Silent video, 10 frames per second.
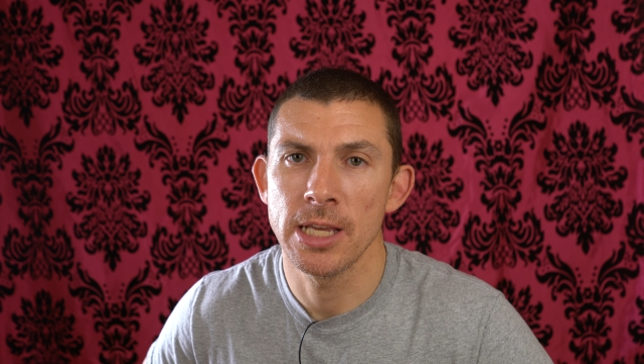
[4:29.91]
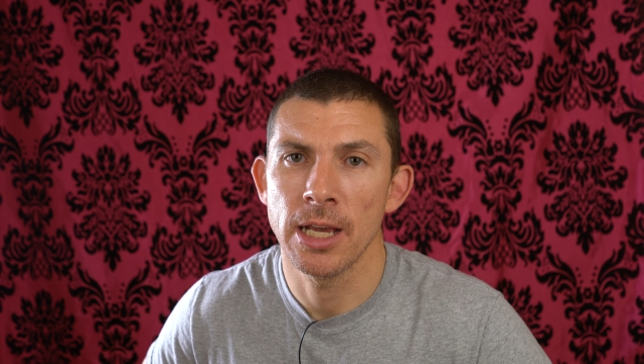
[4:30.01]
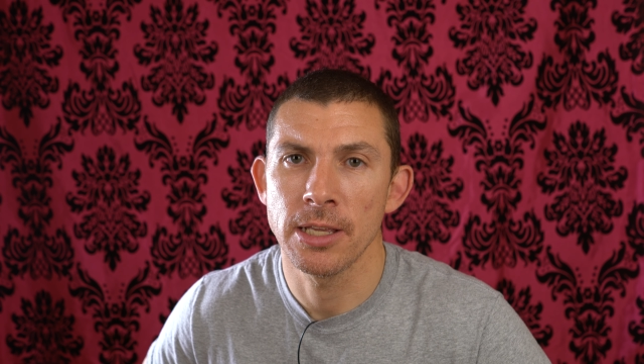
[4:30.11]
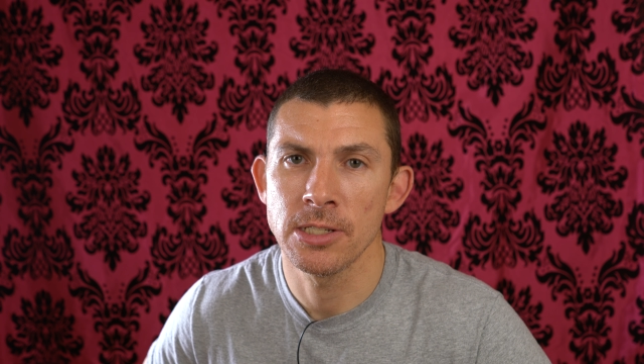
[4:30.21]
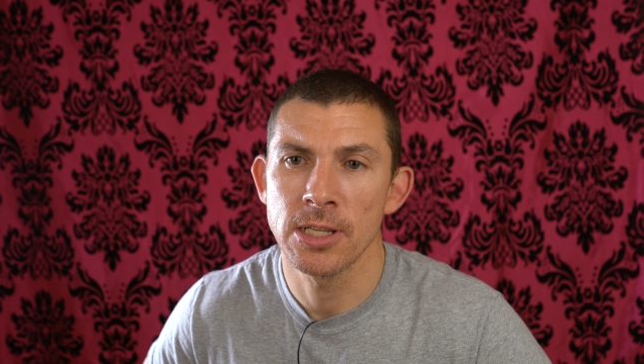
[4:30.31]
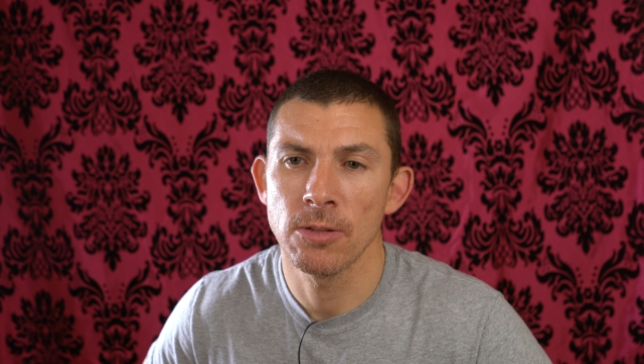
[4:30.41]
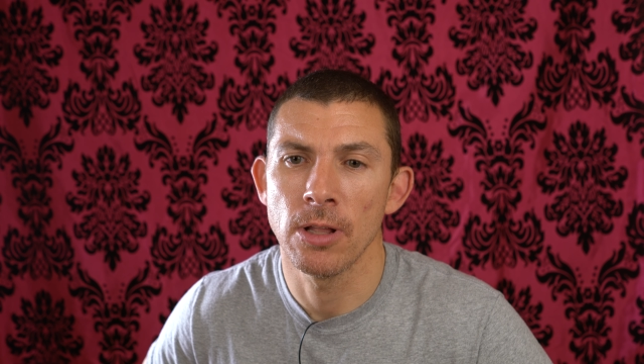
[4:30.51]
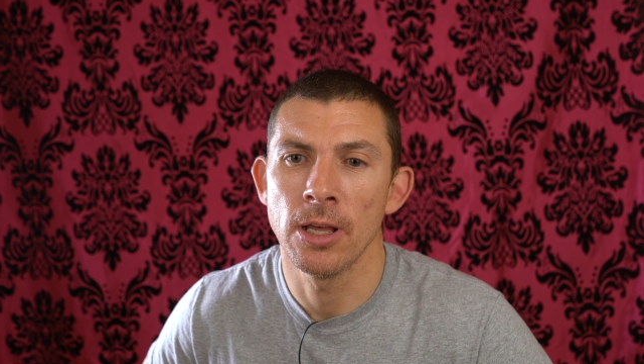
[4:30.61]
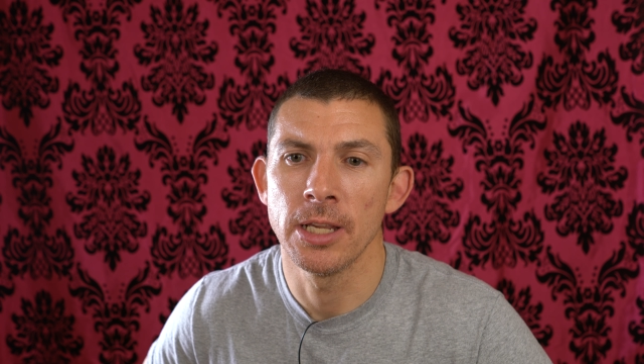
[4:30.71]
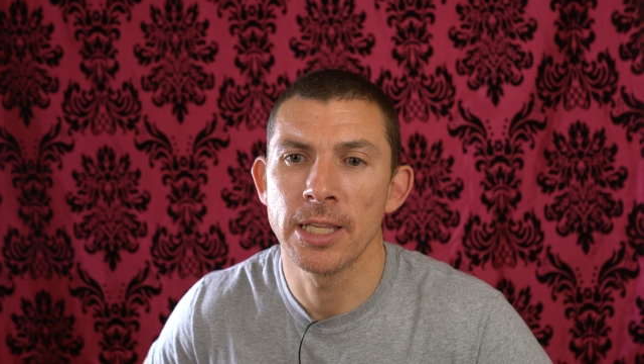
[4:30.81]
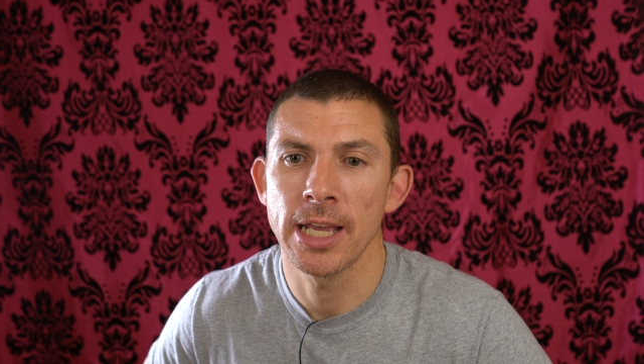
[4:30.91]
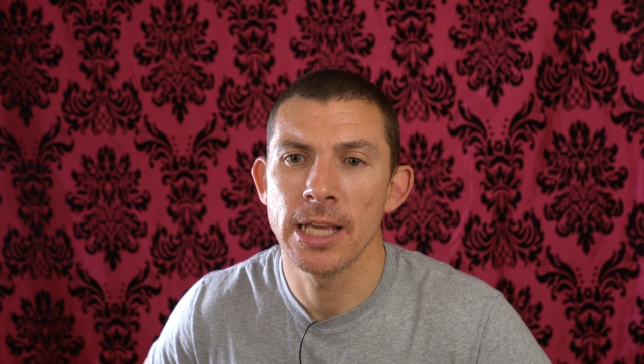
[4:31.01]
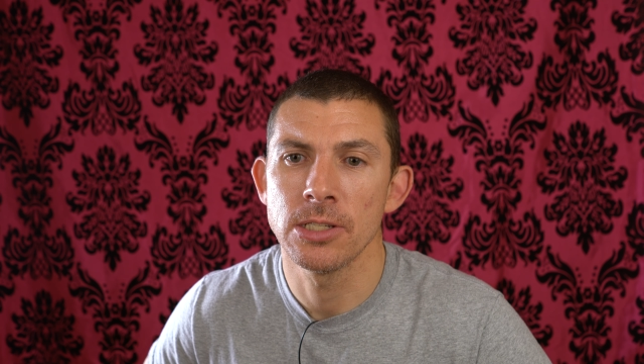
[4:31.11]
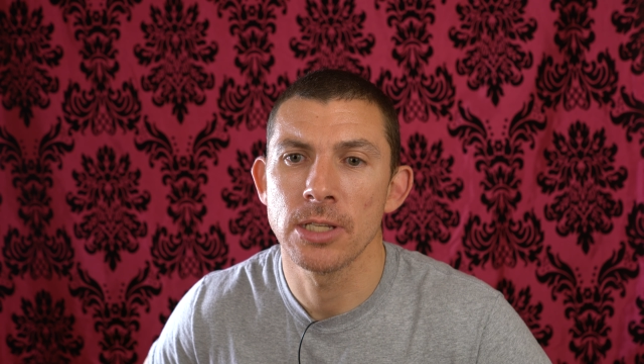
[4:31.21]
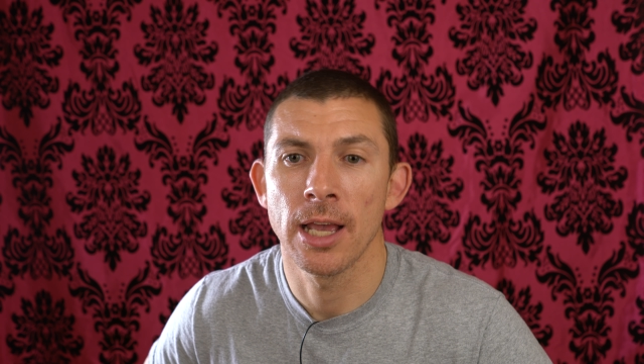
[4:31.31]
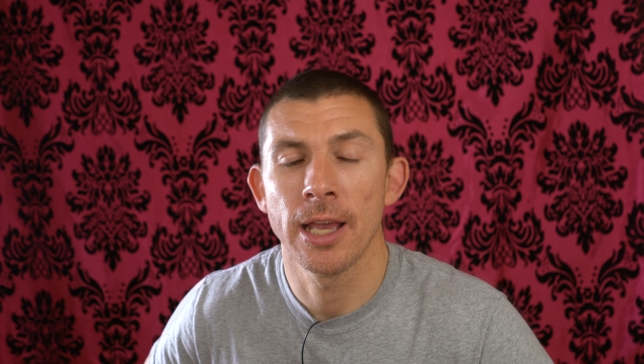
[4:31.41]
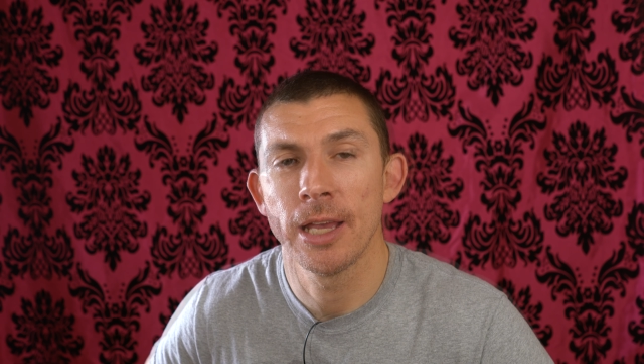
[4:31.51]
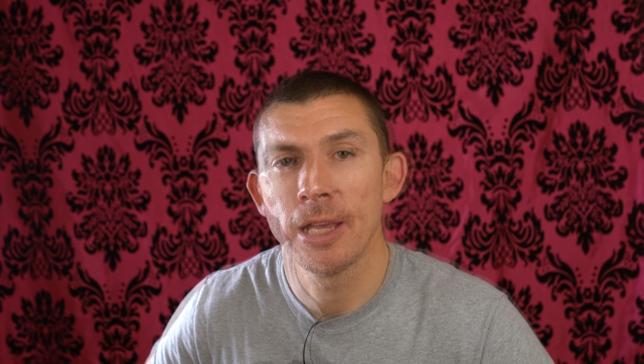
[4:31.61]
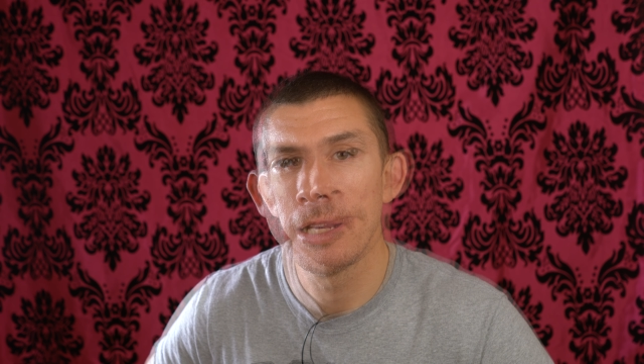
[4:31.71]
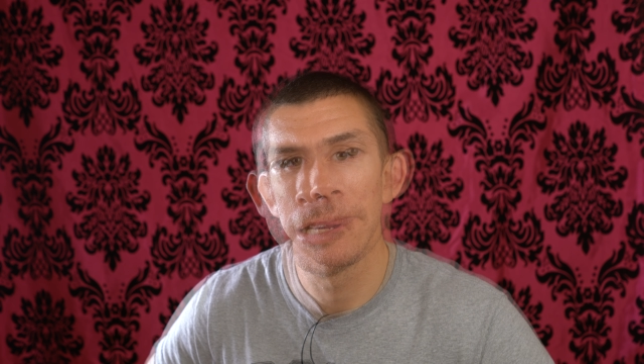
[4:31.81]
It's still early days,
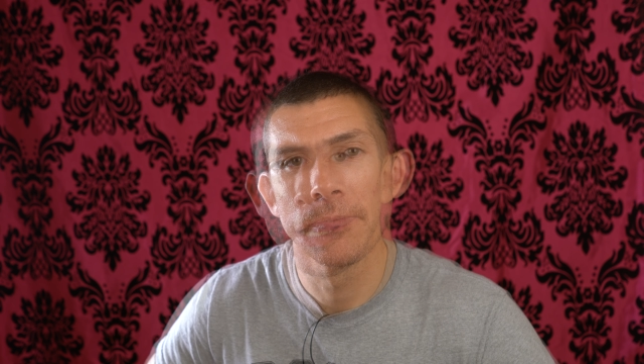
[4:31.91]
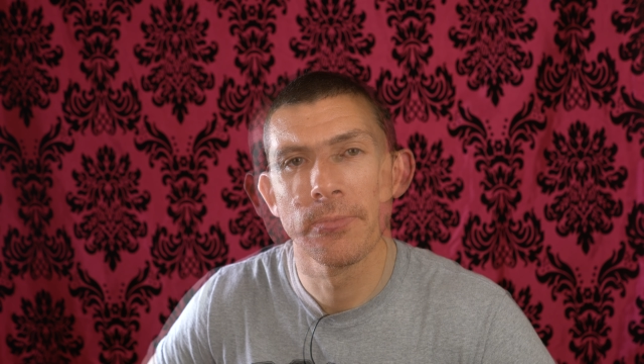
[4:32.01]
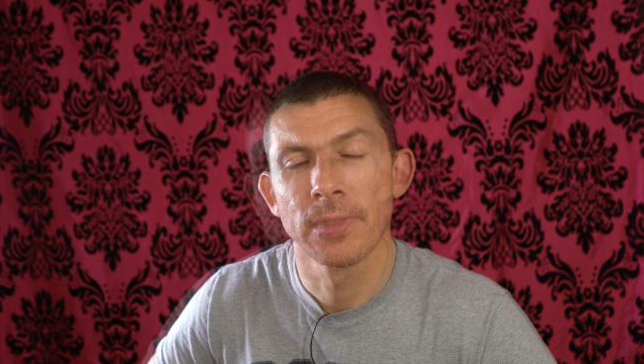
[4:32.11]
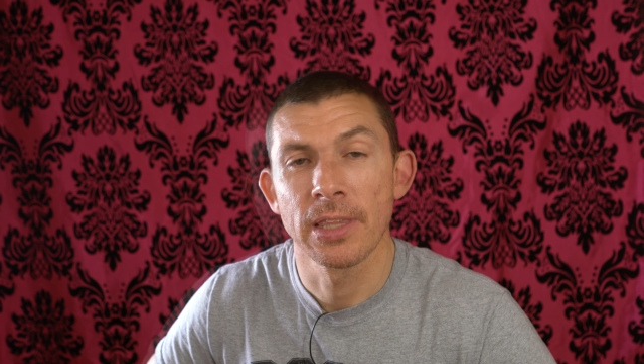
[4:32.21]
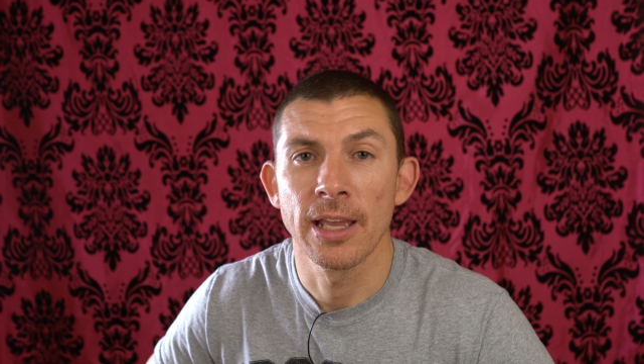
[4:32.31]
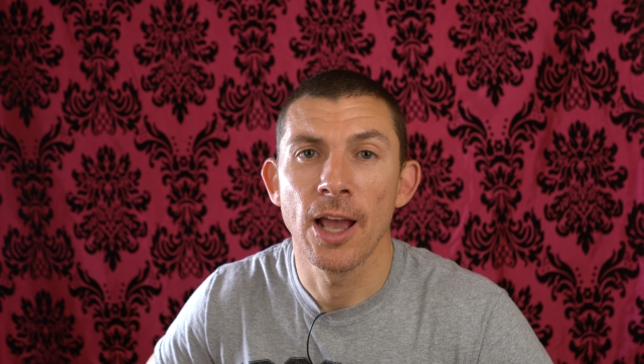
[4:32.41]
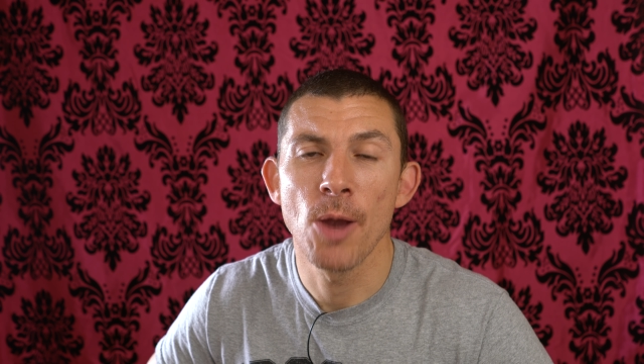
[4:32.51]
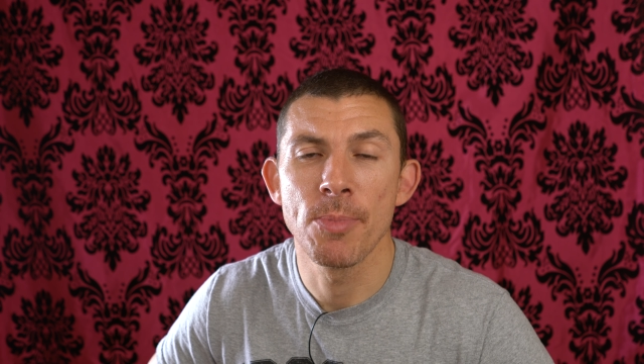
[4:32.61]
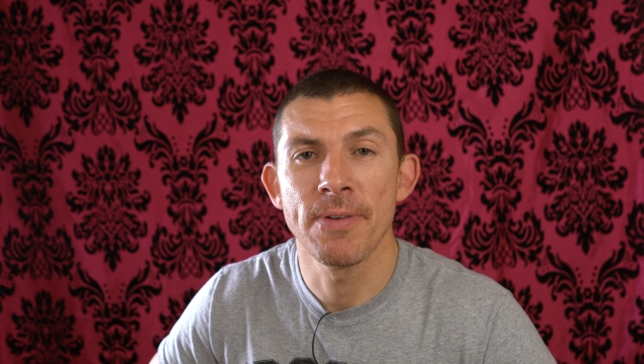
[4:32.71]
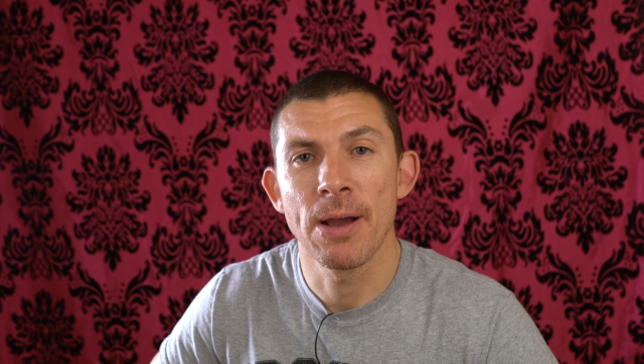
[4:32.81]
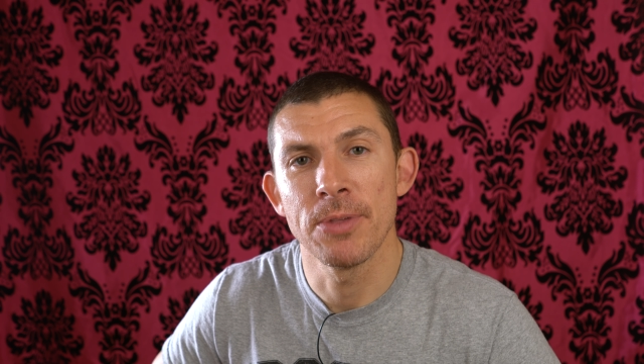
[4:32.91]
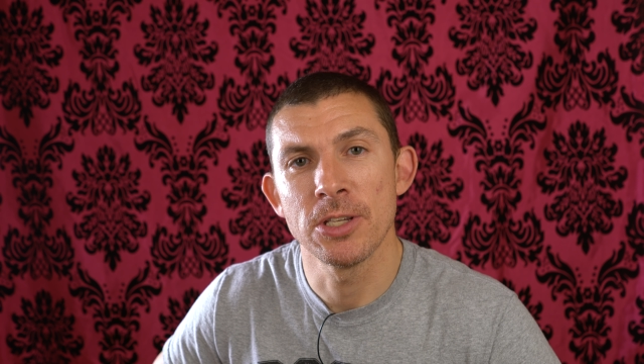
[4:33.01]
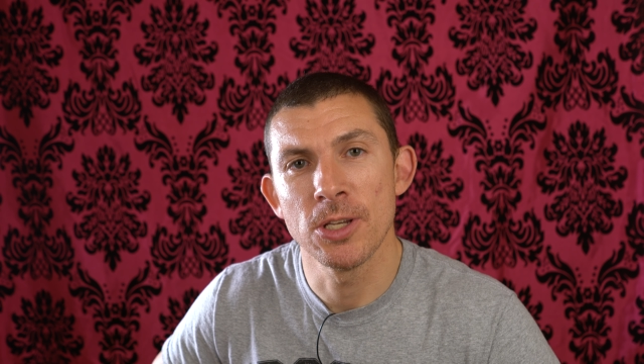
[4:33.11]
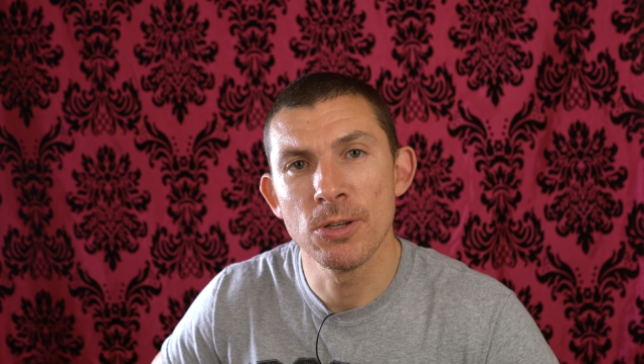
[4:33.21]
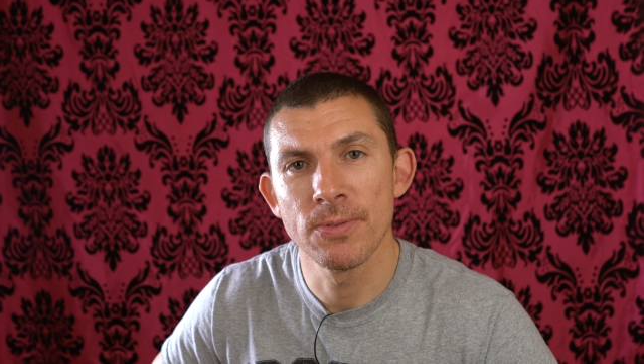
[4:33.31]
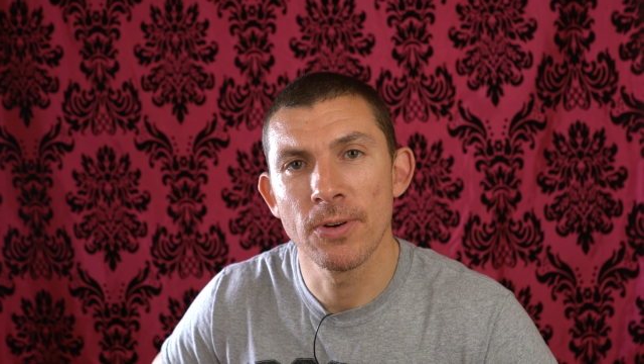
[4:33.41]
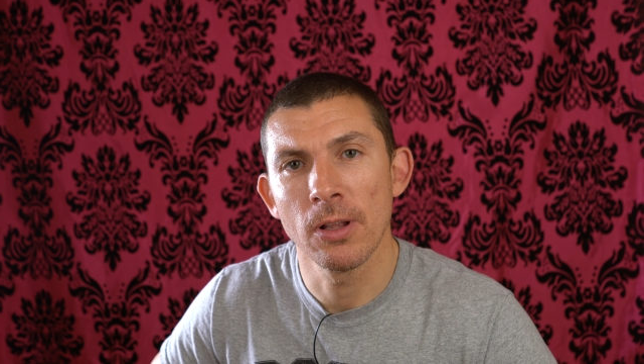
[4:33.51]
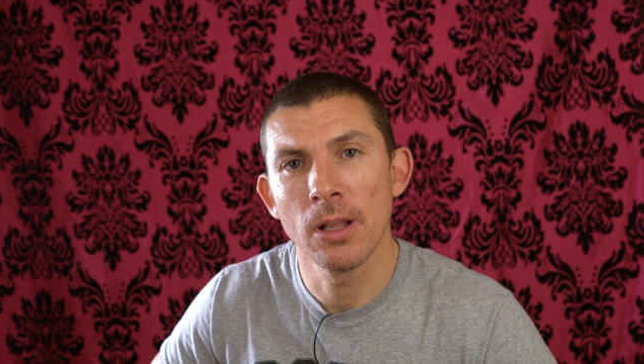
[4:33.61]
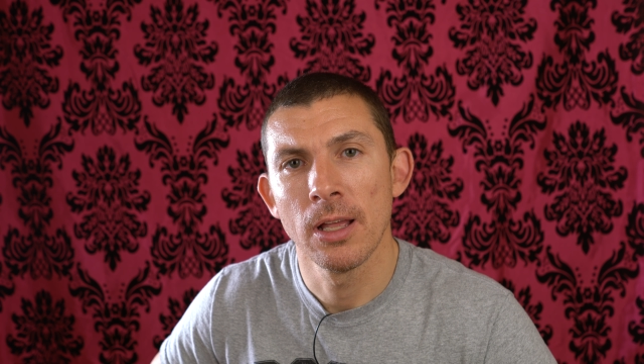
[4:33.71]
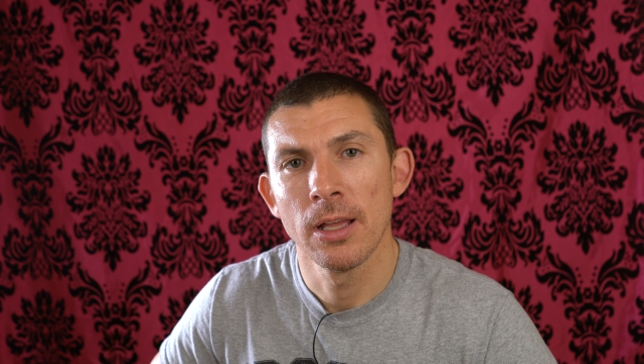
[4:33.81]
and I hope you found this useful,